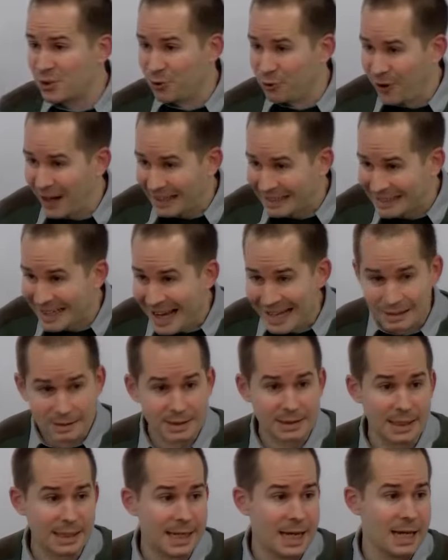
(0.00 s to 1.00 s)

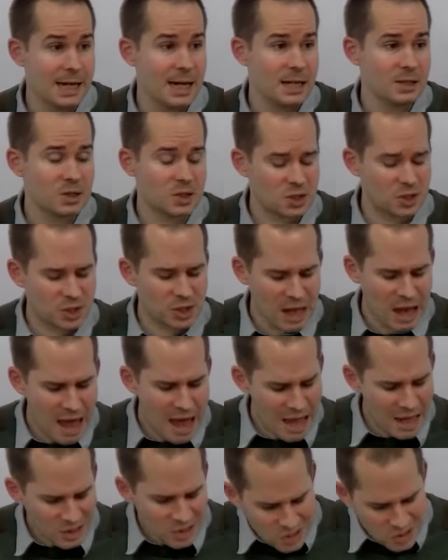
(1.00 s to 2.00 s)
fantastic in its
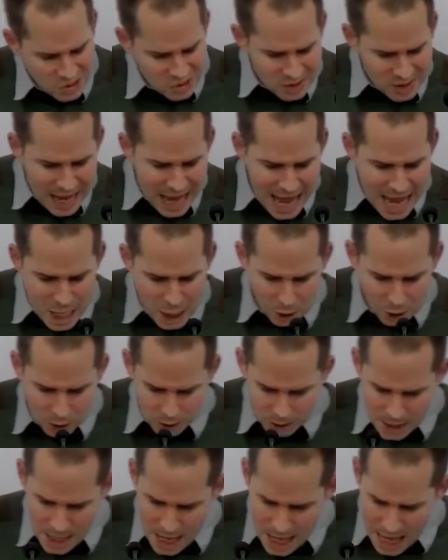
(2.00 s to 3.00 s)
scale.